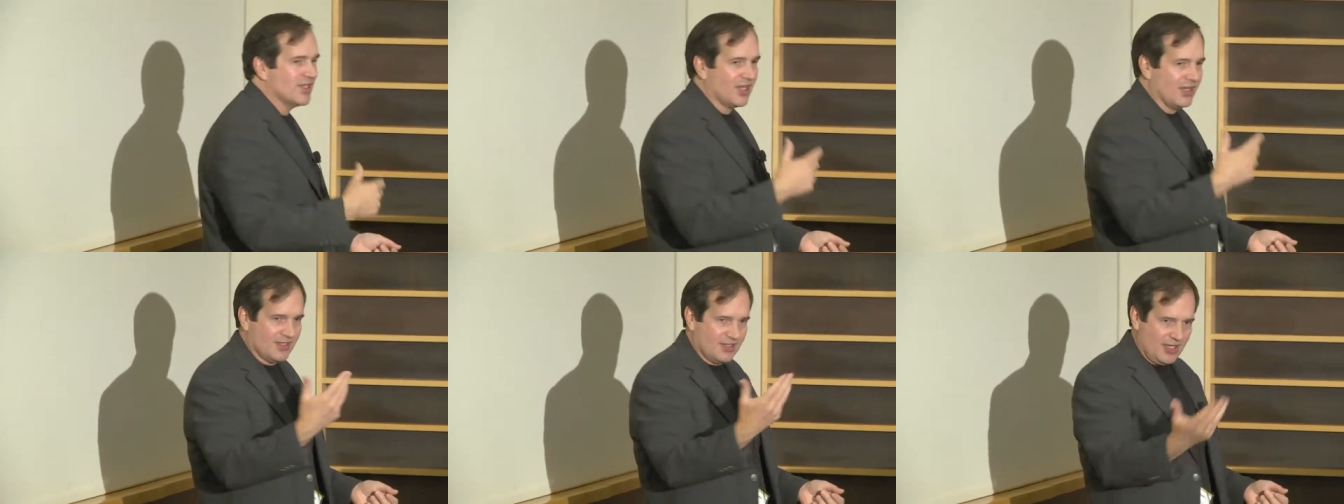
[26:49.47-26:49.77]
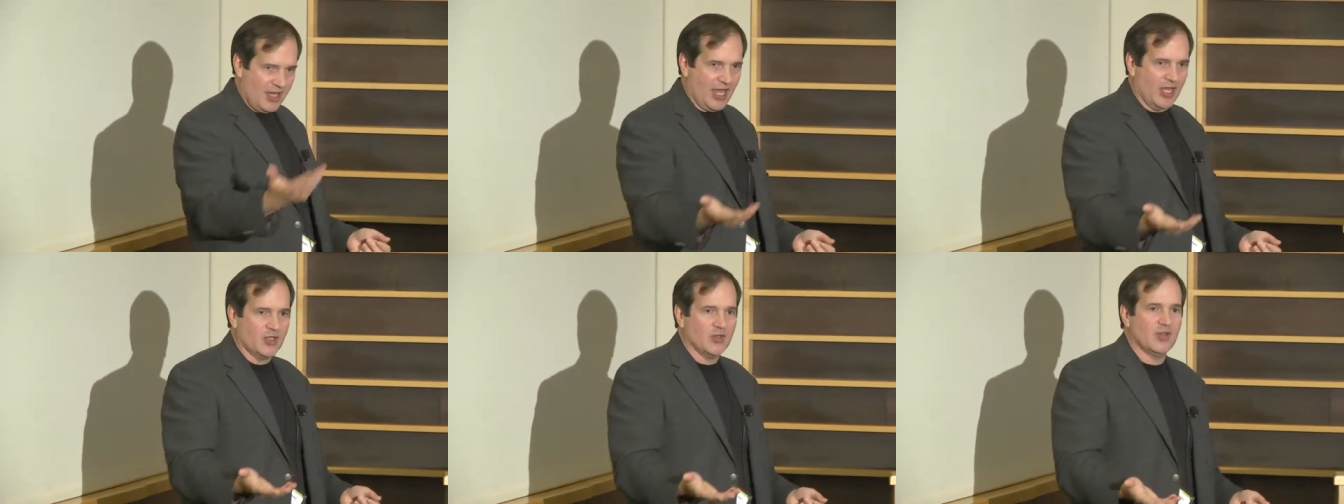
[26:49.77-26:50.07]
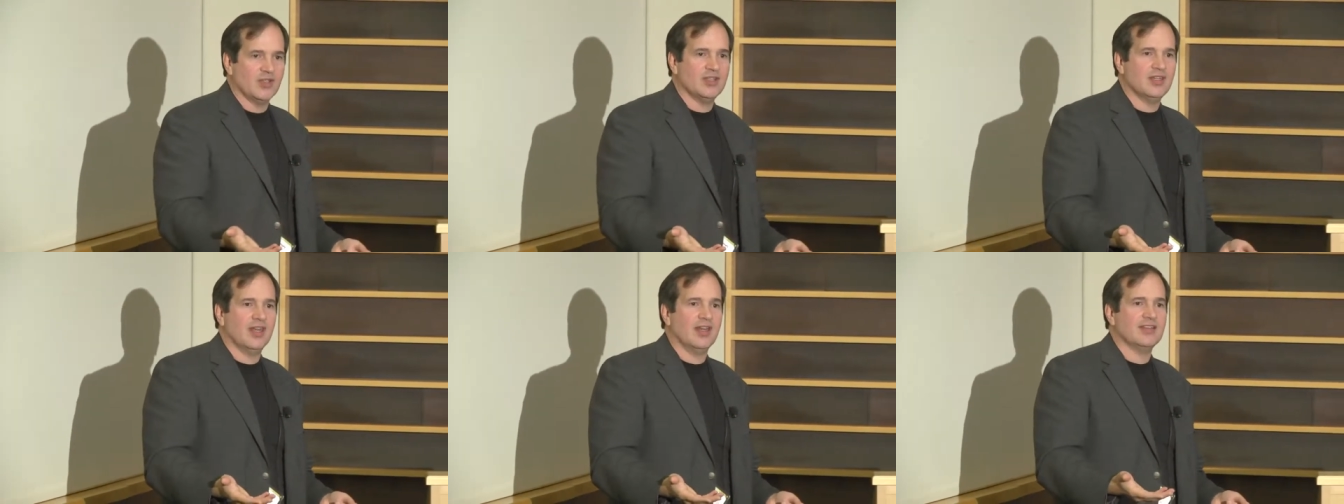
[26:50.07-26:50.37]
Cassandra
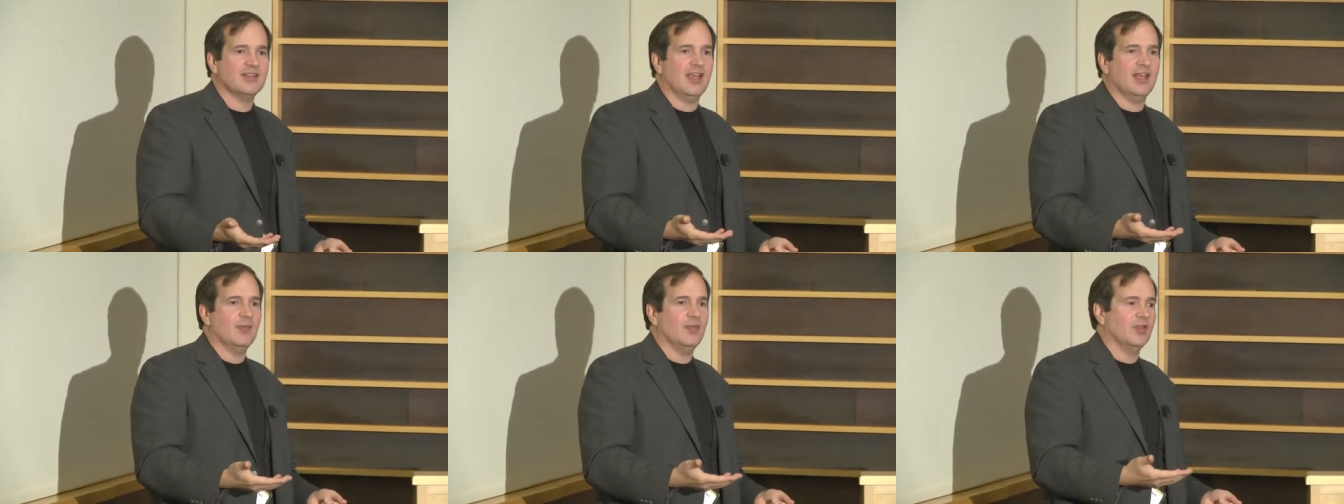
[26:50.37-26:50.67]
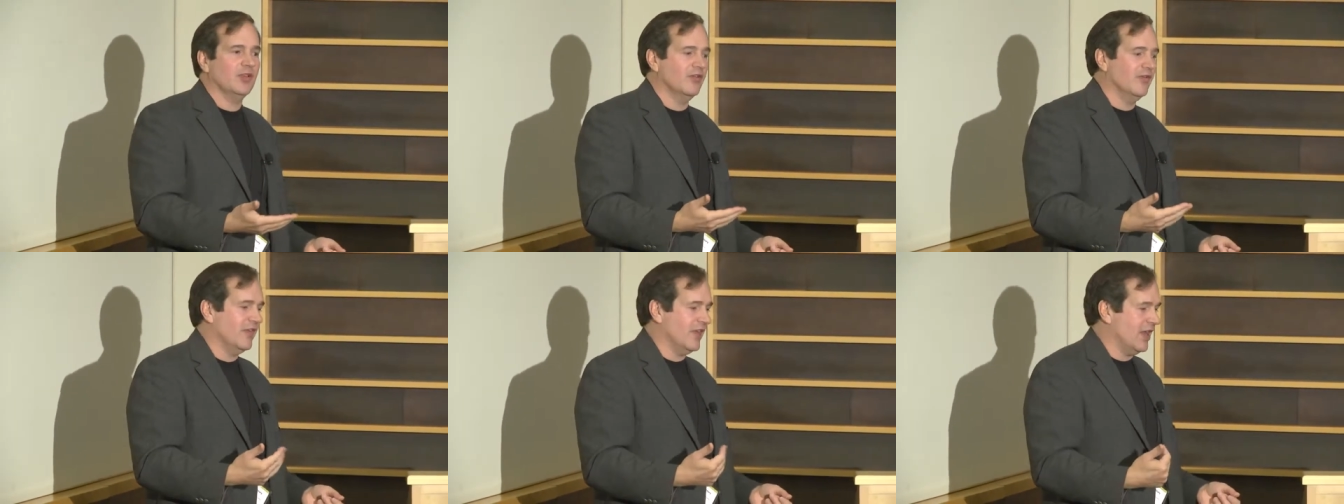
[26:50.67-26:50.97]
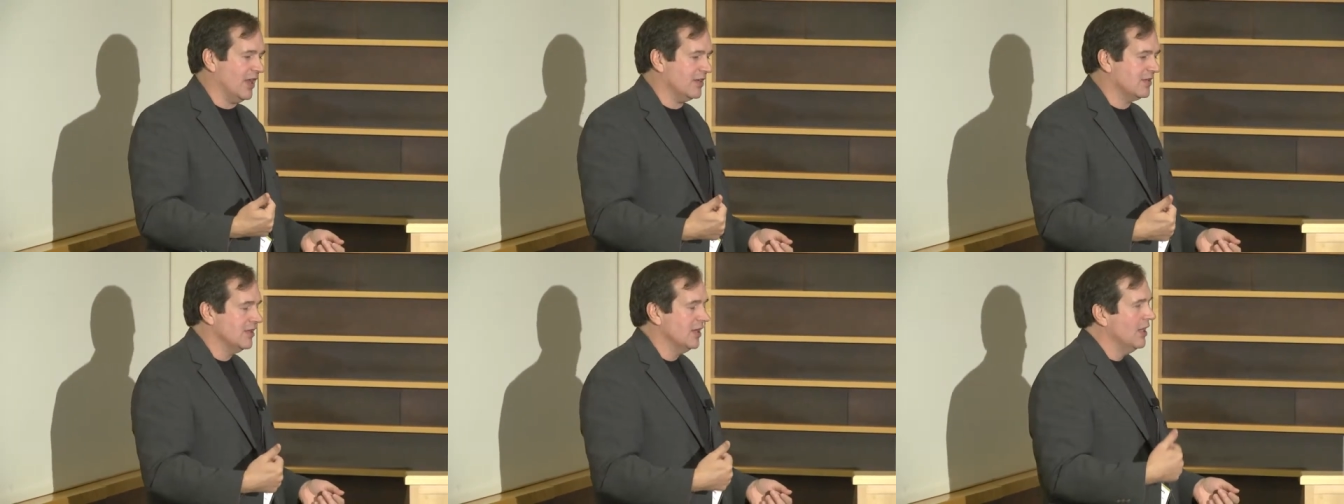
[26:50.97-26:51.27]
is an example of
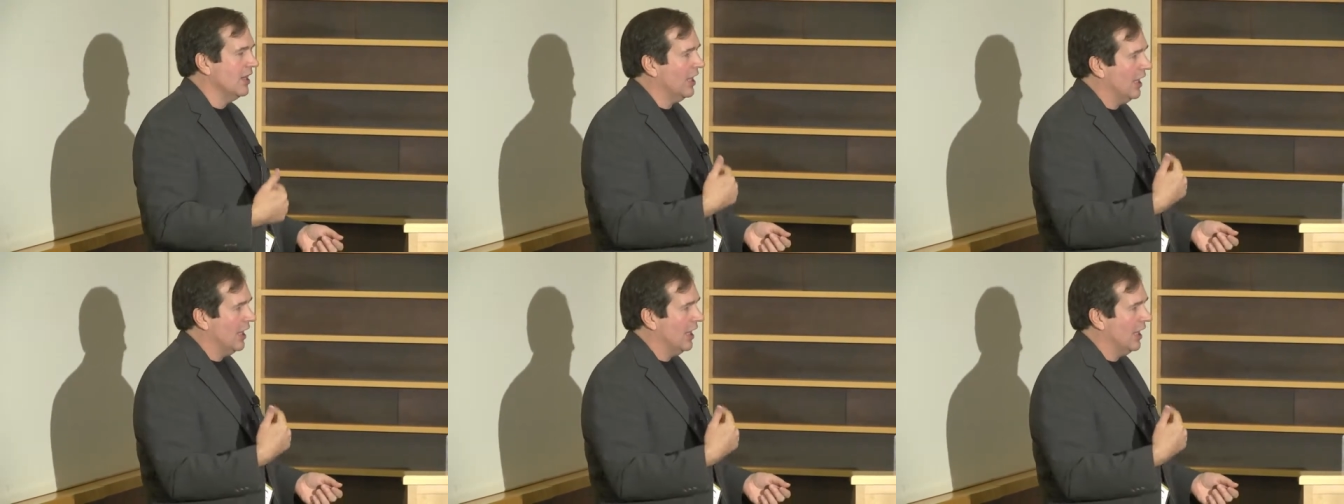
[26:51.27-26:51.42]
that.